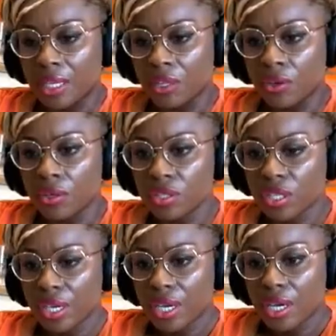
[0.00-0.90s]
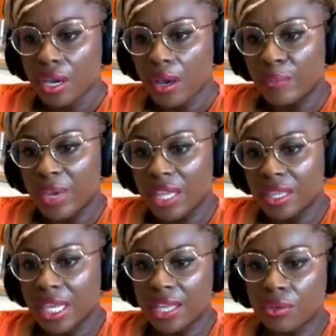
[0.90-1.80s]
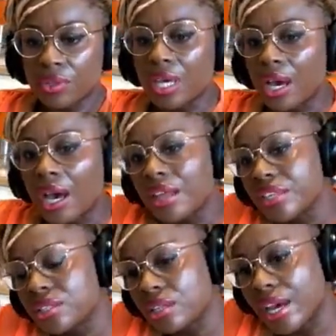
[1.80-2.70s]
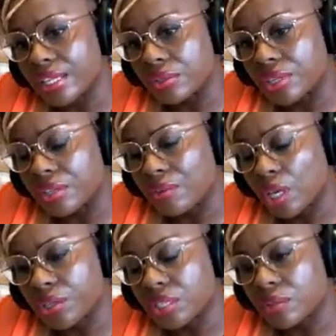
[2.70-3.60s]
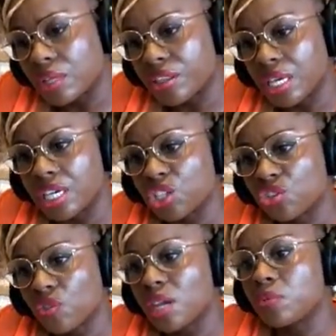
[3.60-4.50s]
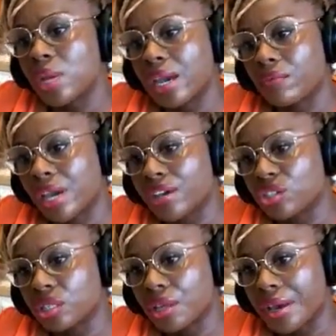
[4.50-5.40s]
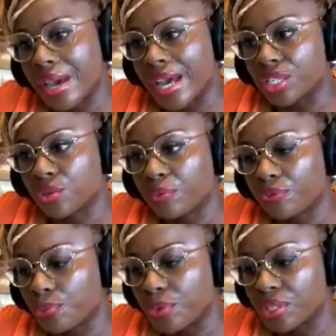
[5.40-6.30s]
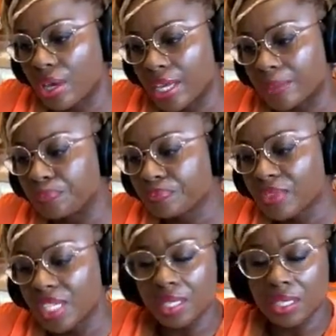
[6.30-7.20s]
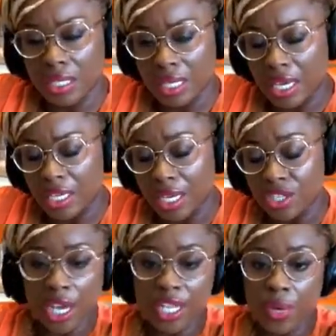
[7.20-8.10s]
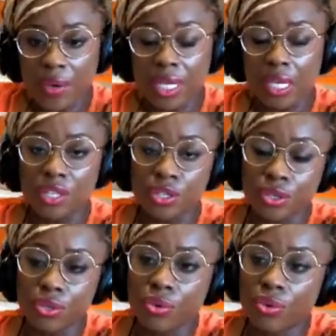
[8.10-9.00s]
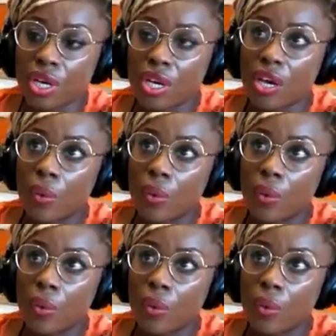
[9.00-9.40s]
meant a lot. And then on the other side, on it is another extreme reaction that I had to a performance that I did in January in New York,